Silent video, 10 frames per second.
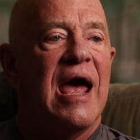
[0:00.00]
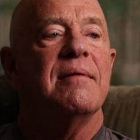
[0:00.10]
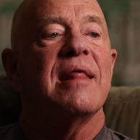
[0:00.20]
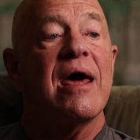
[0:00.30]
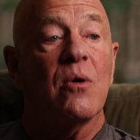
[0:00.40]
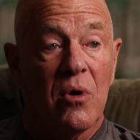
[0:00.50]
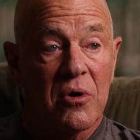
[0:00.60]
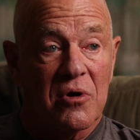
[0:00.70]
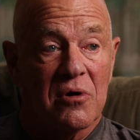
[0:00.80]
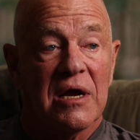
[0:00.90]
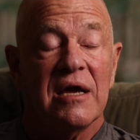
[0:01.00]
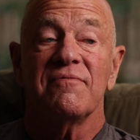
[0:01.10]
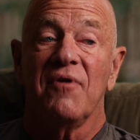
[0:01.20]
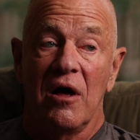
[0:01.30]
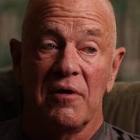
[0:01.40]
And that order
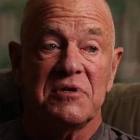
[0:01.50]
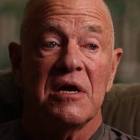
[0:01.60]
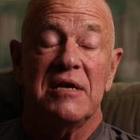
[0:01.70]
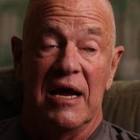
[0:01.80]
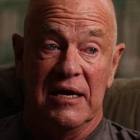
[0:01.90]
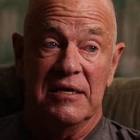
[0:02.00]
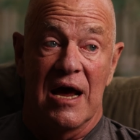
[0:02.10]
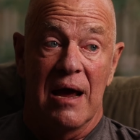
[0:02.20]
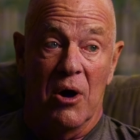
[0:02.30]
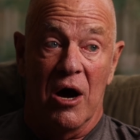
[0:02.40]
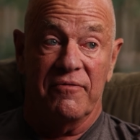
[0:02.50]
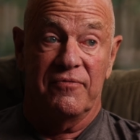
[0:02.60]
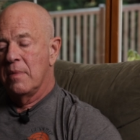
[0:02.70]
involves taking time off.